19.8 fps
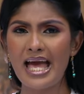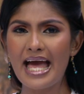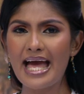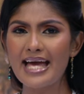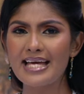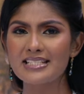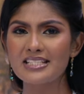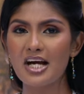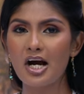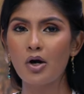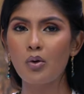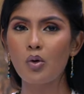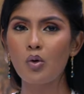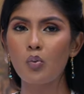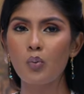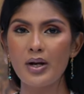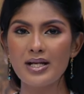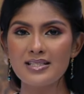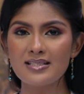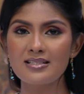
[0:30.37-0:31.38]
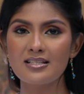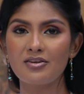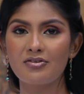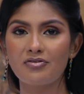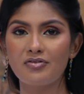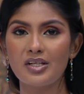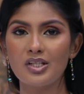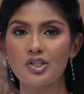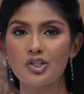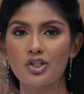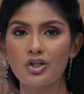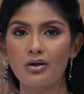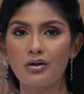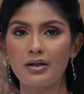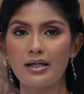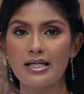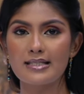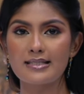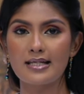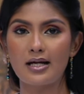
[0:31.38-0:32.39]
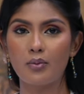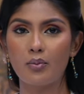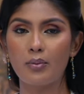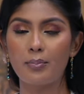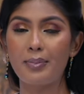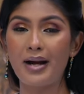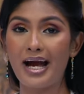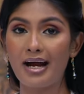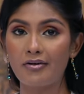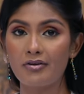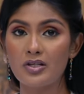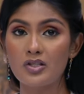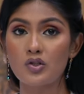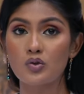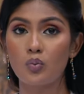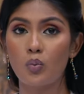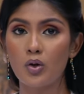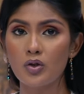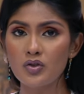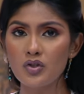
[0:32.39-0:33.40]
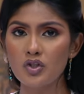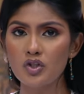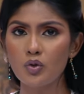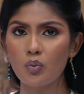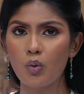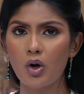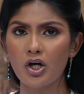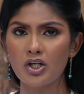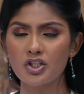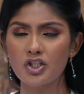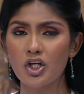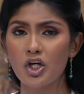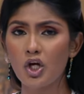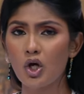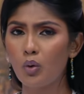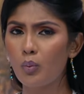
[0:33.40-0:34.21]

and our Wednesday feature is our Paris Ones to Watch,